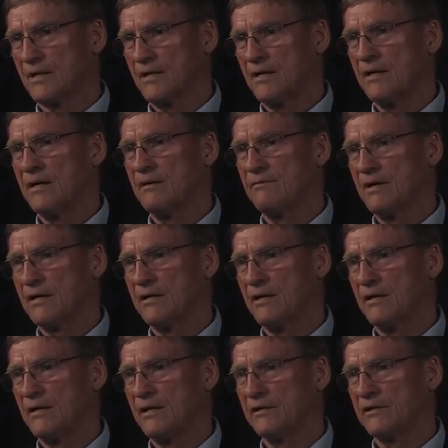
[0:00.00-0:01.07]
If I can
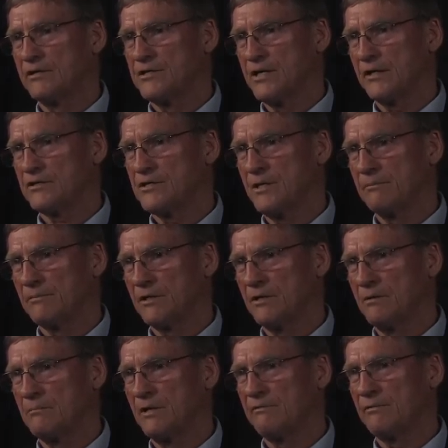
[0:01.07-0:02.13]
interject something,
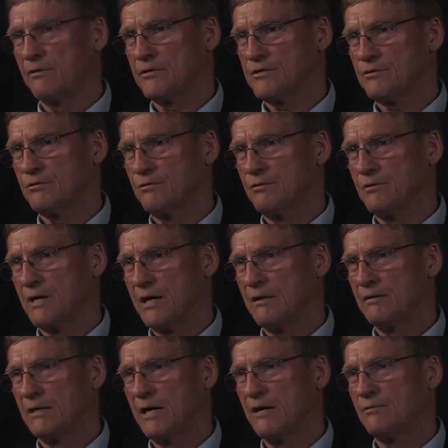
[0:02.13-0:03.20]
on my first
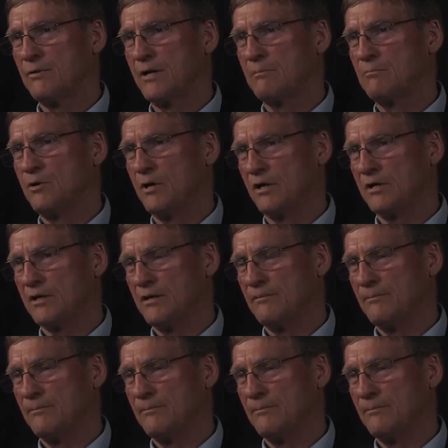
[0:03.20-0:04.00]
tour, I, I read a book